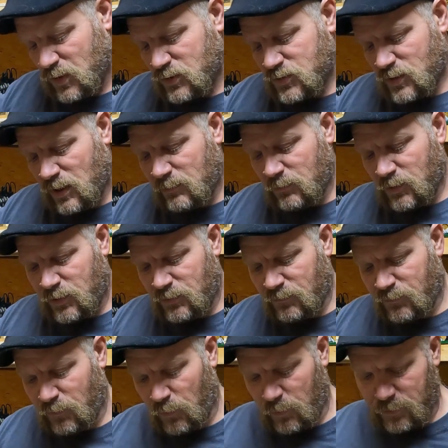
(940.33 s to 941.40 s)
So I'm looking
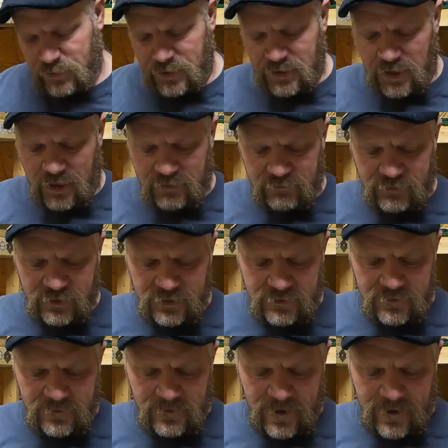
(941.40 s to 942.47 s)
forward to diving
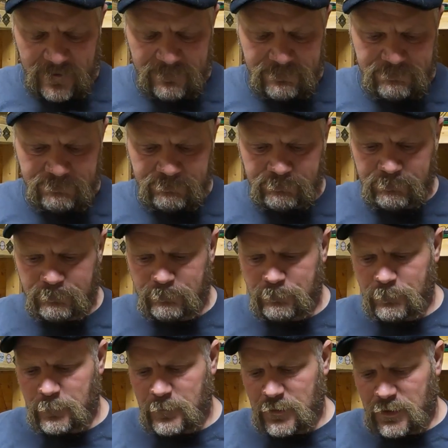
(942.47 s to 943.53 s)
into that
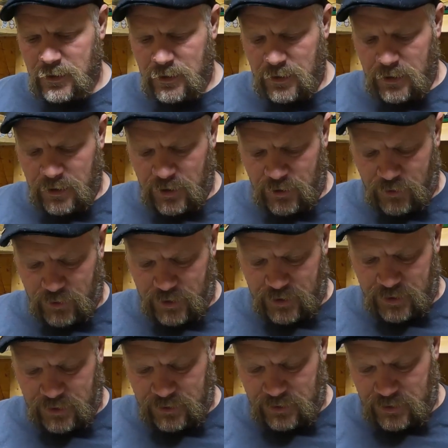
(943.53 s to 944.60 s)
here
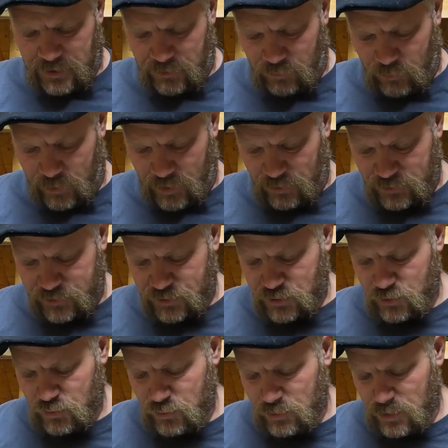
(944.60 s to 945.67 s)
in a real
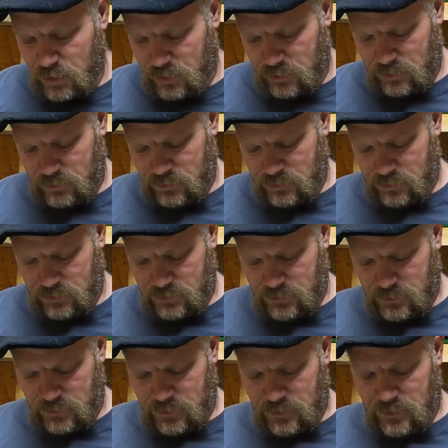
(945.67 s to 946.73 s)
soon.
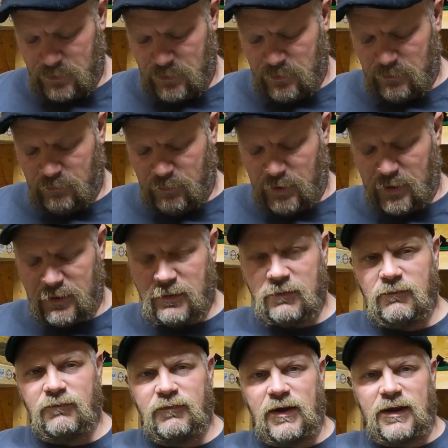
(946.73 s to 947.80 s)
But
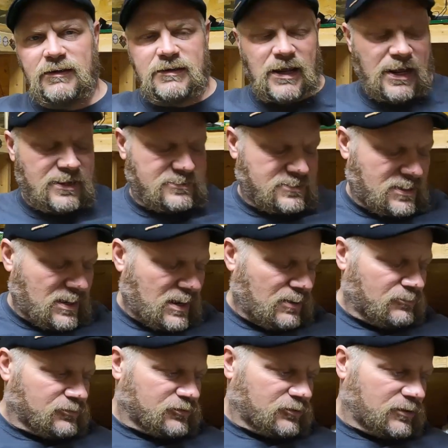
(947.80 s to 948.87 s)
fantastic.
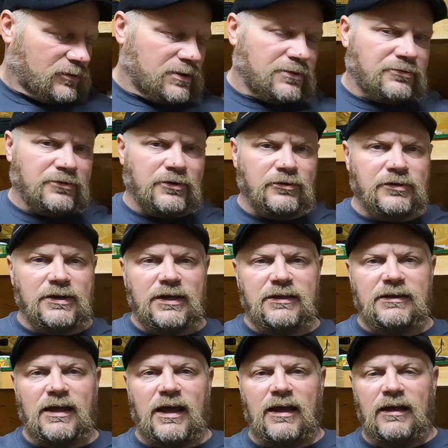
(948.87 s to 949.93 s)
I was really thrilled to
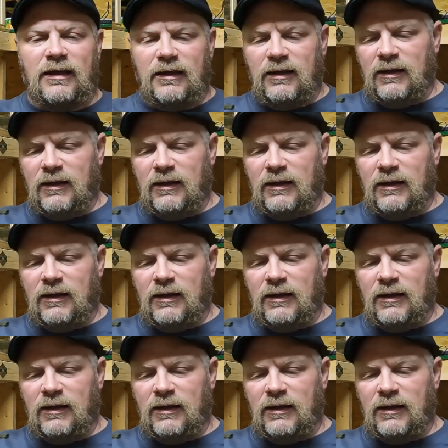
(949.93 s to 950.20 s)
get that.